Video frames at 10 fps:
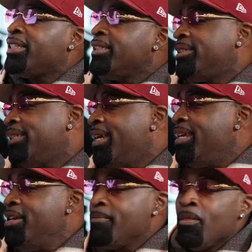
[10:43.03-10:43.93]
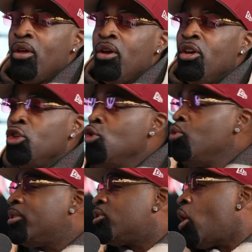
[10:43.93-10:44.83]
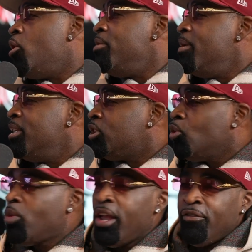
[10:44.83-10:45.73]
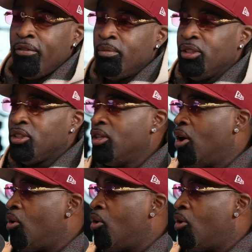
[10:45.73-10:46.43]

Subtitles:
this city, you 30 minutes away from the snow.